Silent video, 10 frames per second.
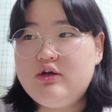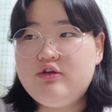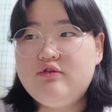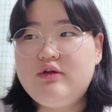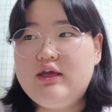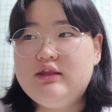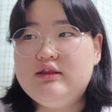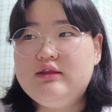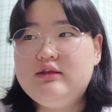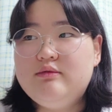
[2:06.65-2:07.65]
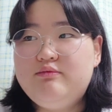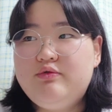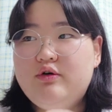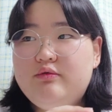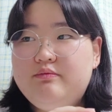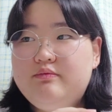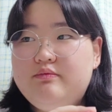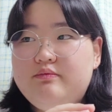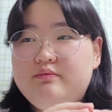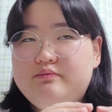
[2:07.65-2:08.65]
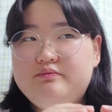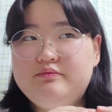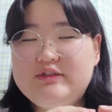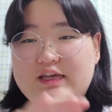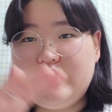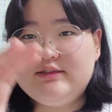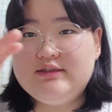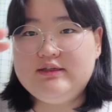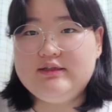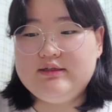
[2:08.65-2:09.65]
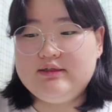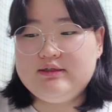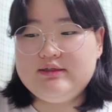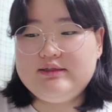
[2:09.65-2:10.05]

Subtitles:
you can protect the